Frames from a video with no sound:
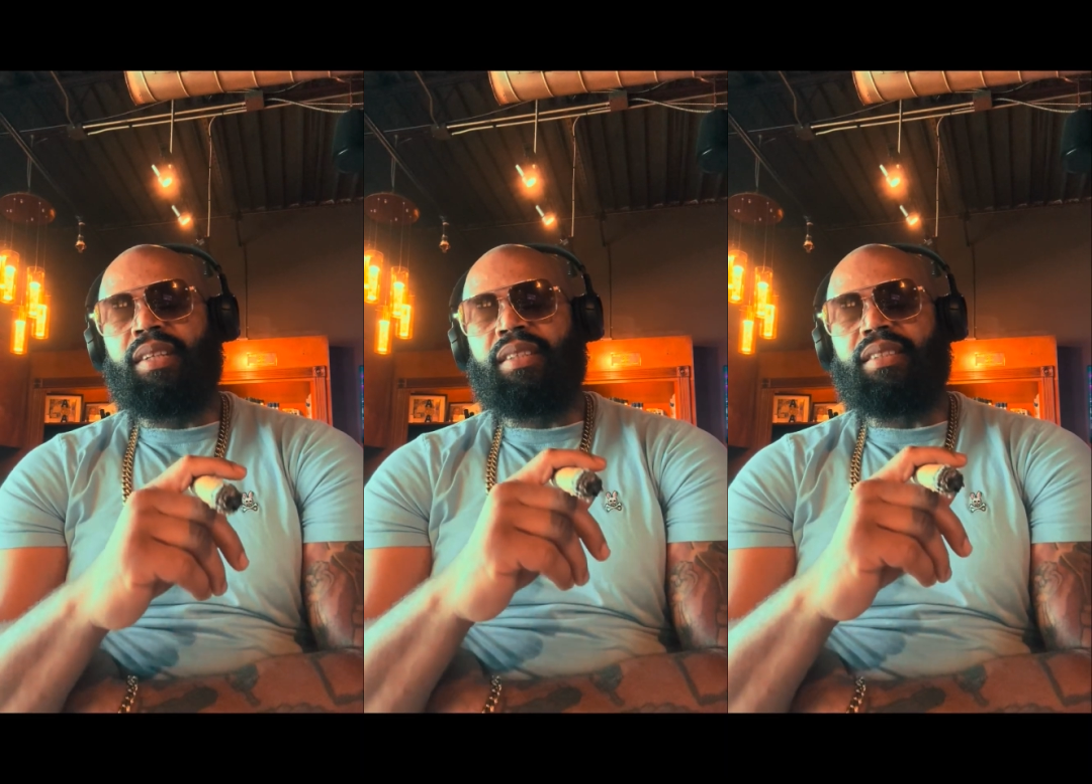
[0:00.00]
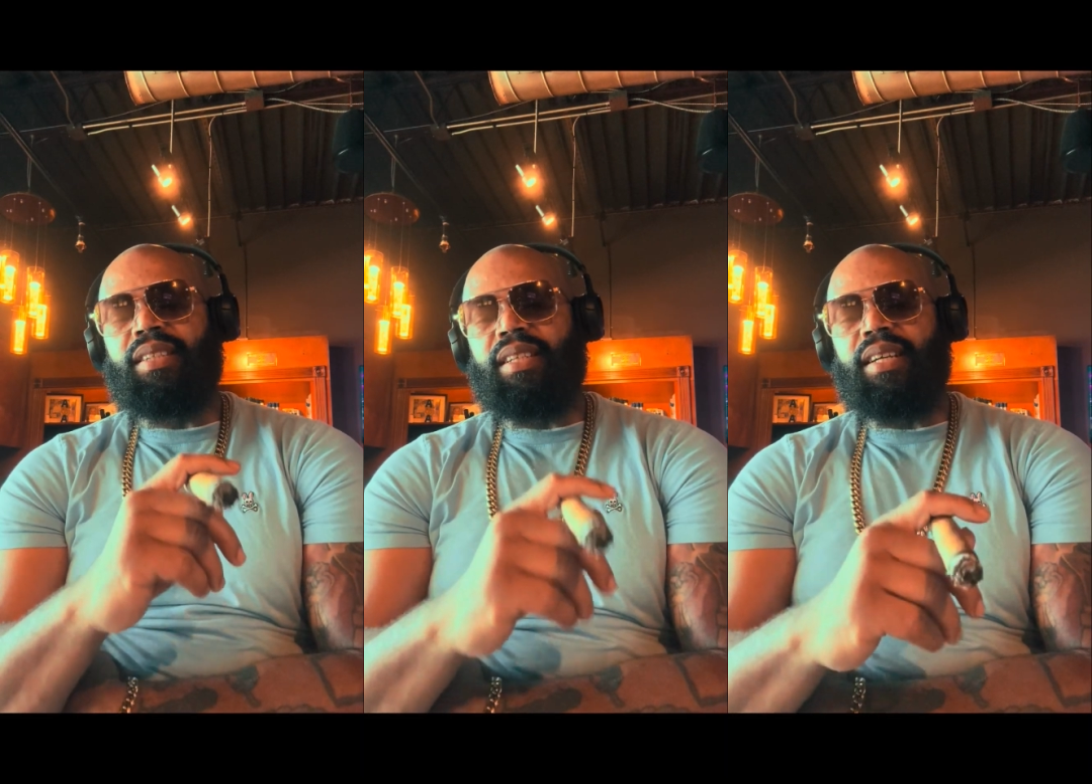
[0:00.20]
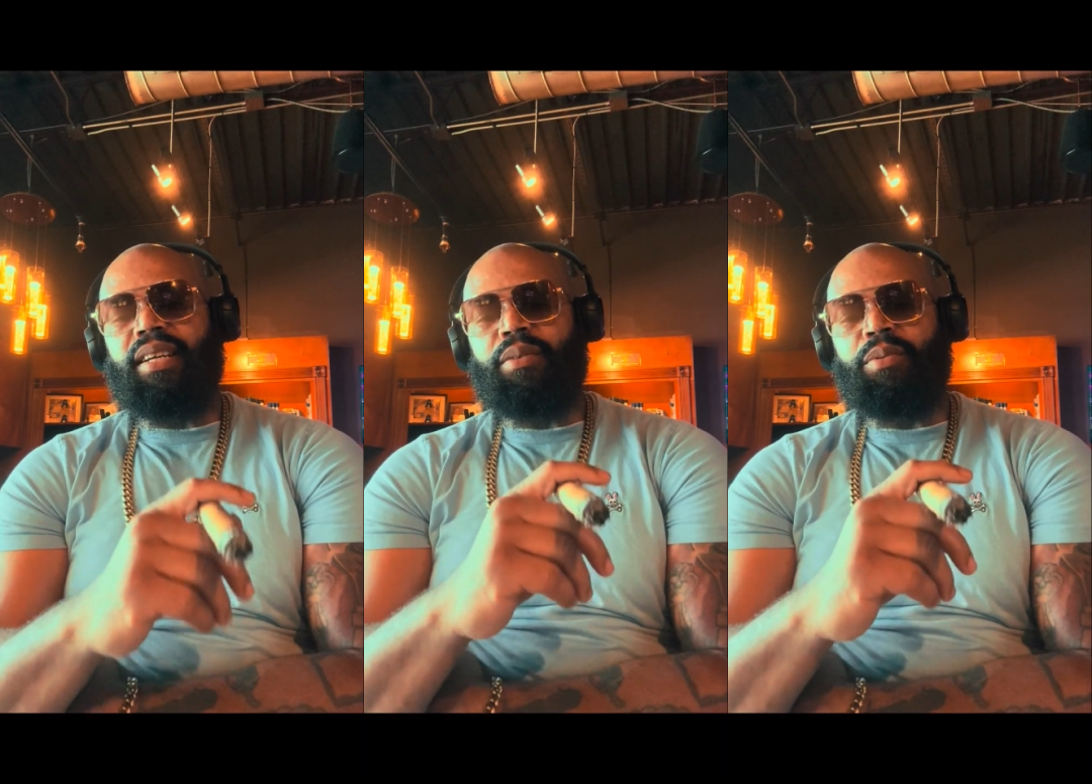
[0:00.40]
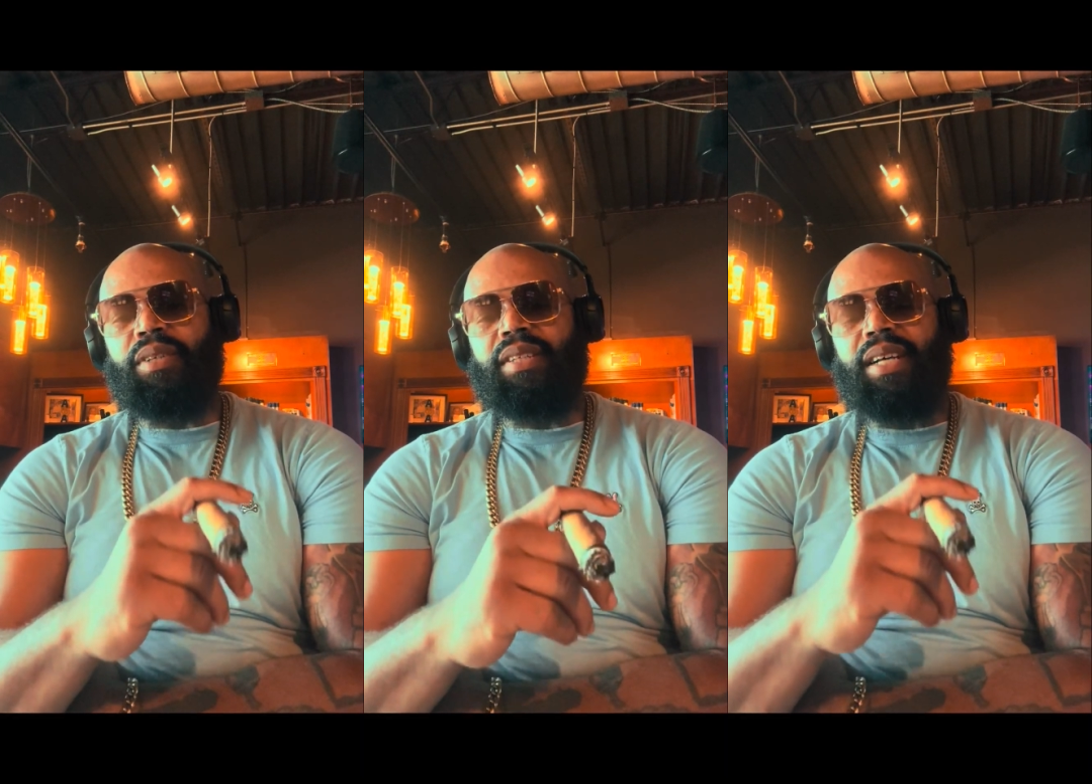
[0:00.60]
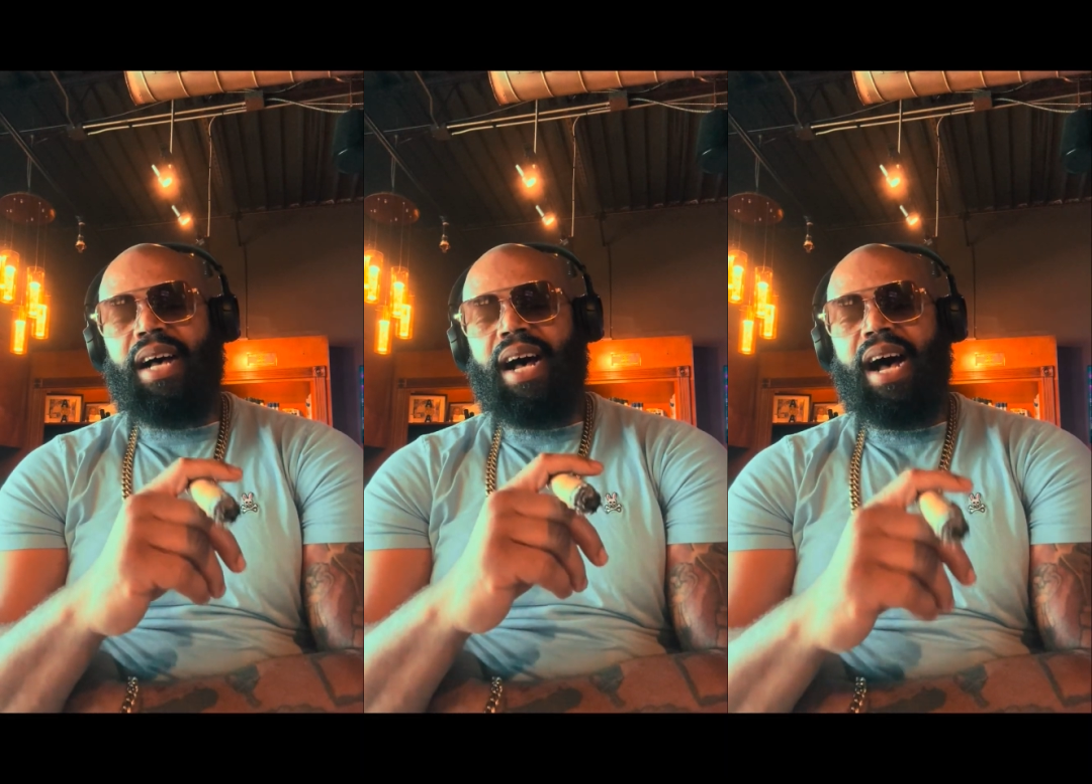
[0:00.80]
to get
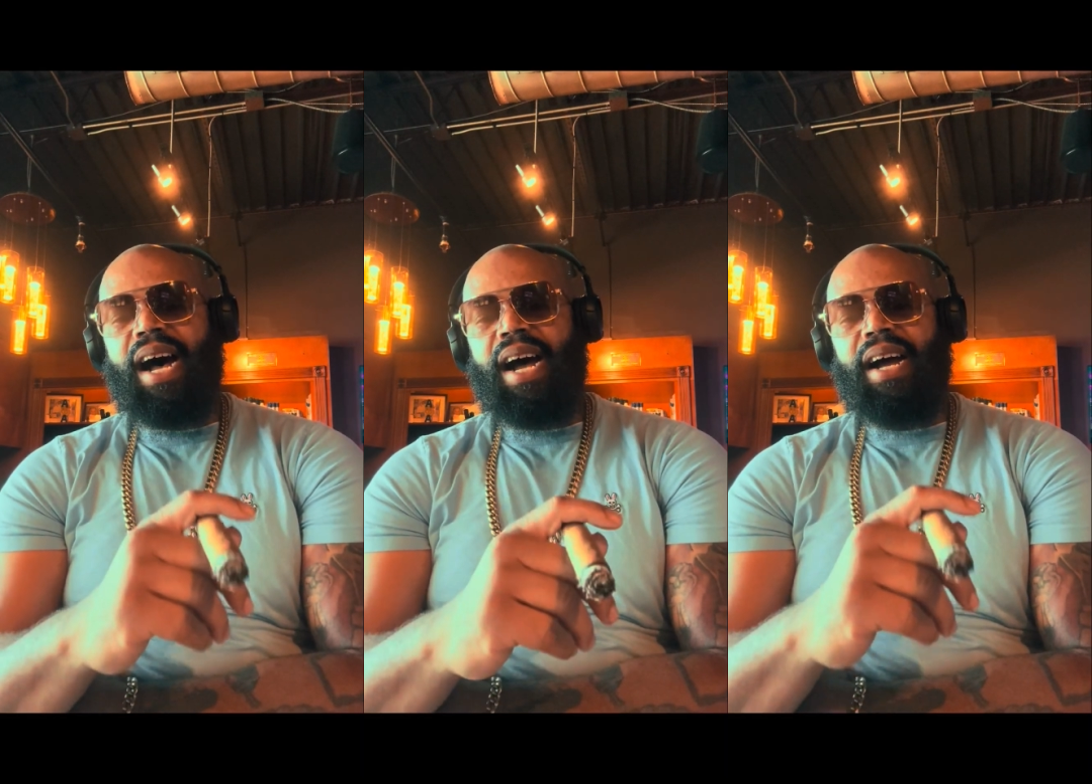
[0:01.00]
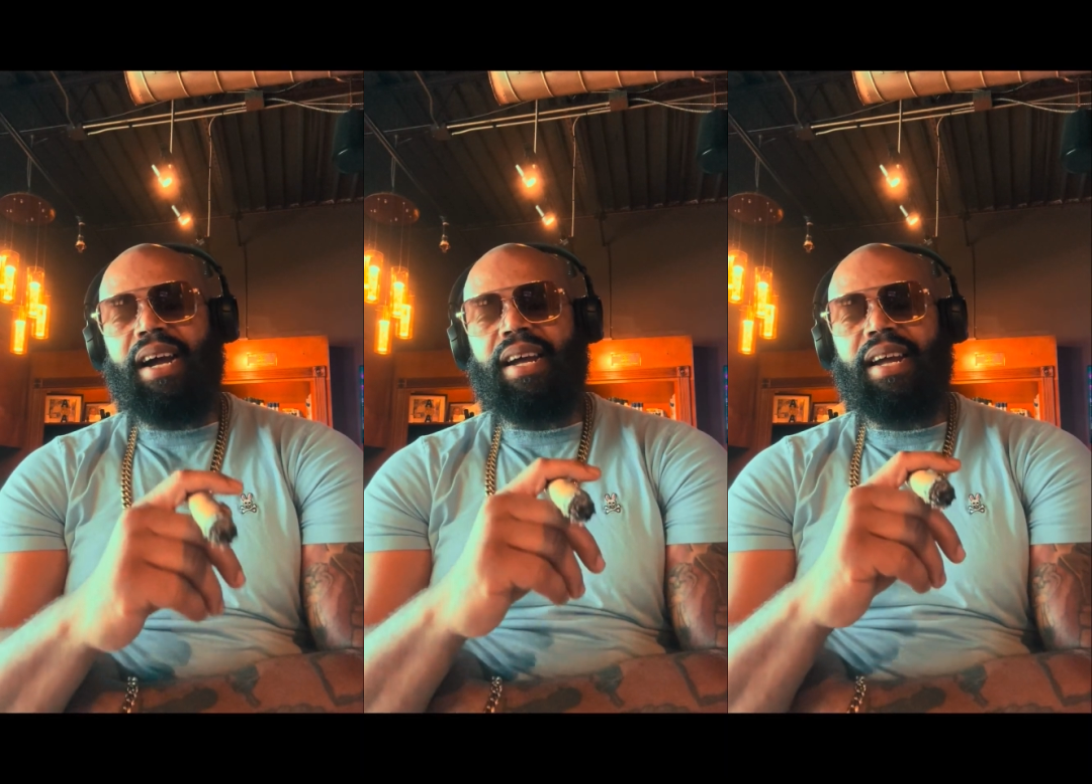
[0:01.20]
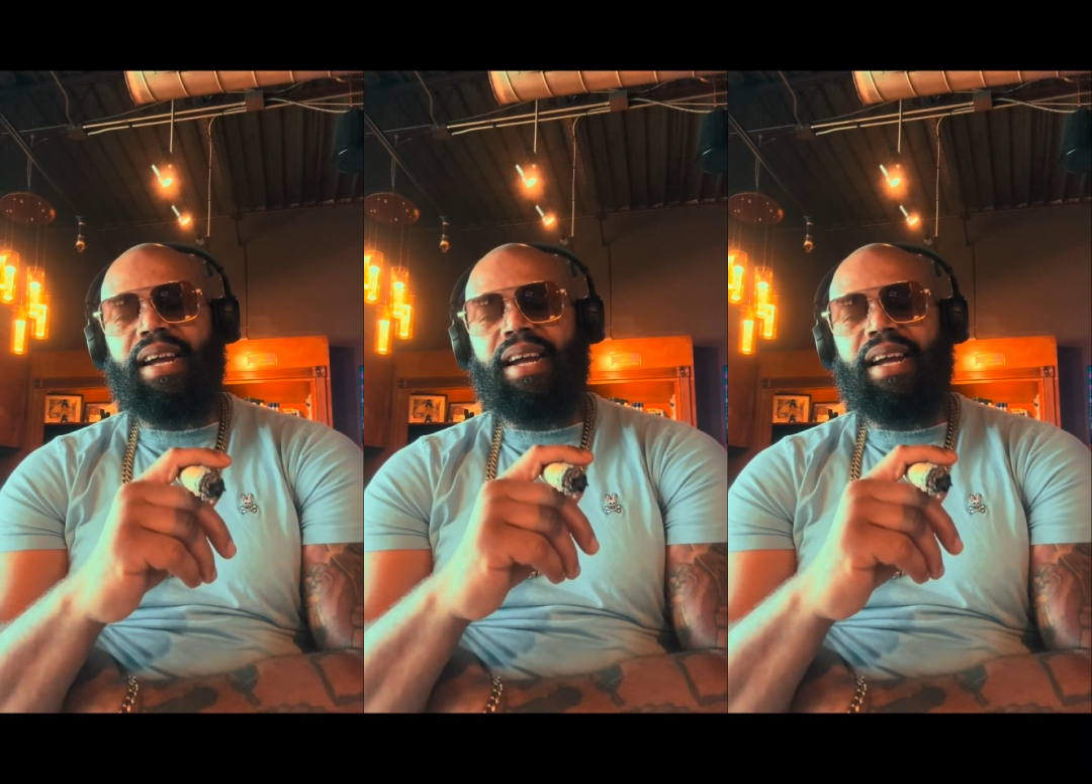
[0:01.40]
with a high